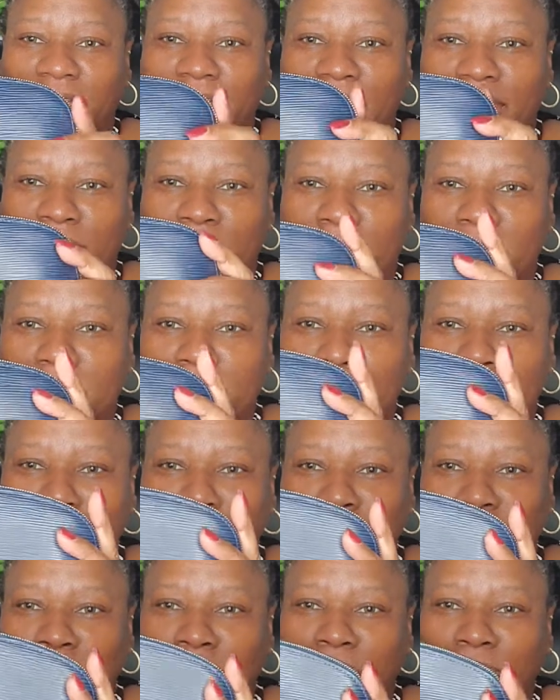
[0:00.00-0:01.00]
Epi
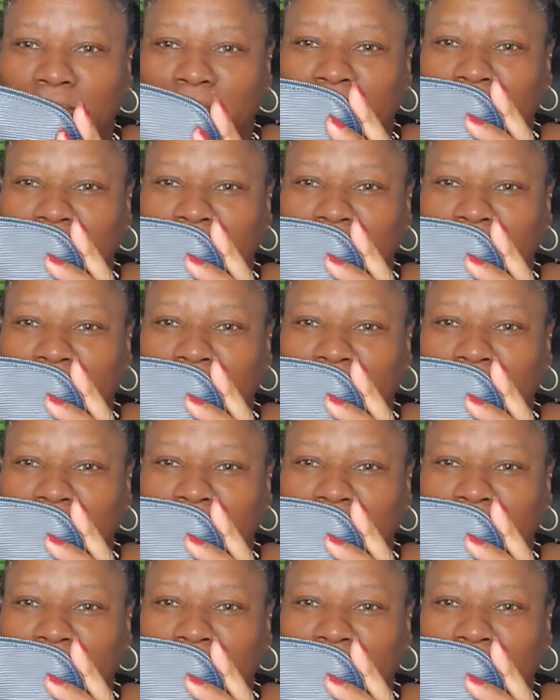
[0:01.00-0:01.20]
Blue